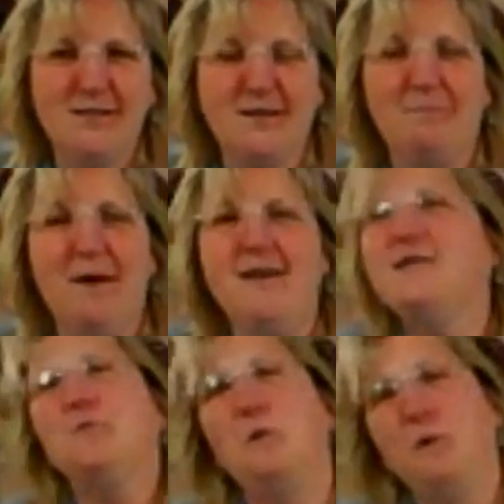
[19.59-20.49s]
It's
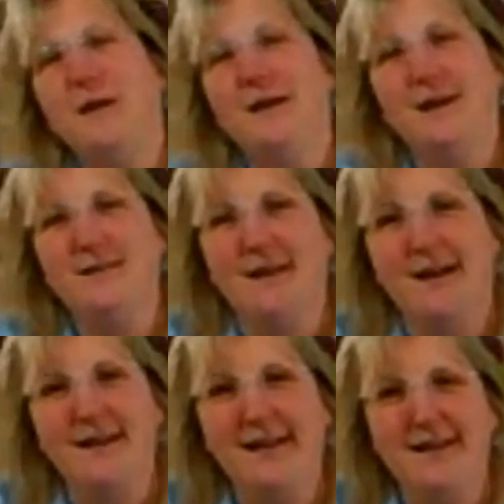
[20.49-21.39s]
amazing what we can get
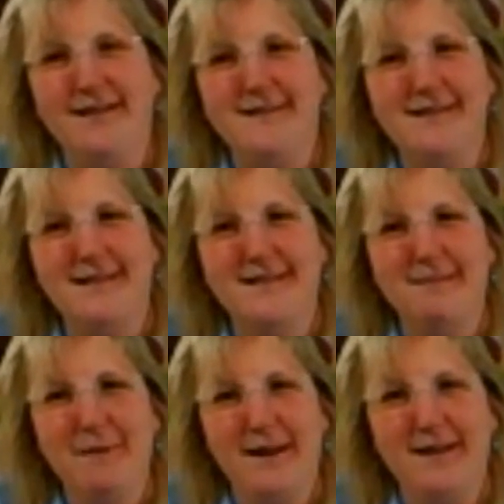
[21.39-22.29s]
done in 60
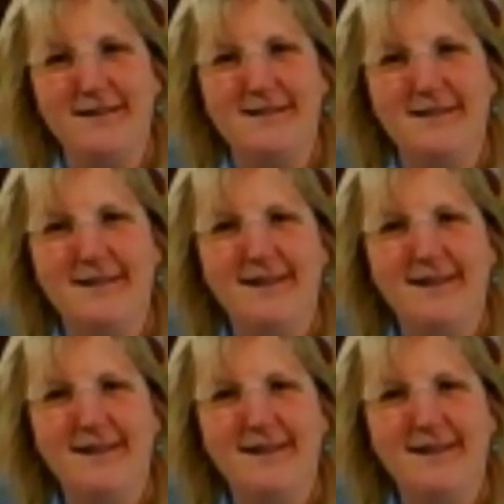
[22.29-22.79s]
minutes.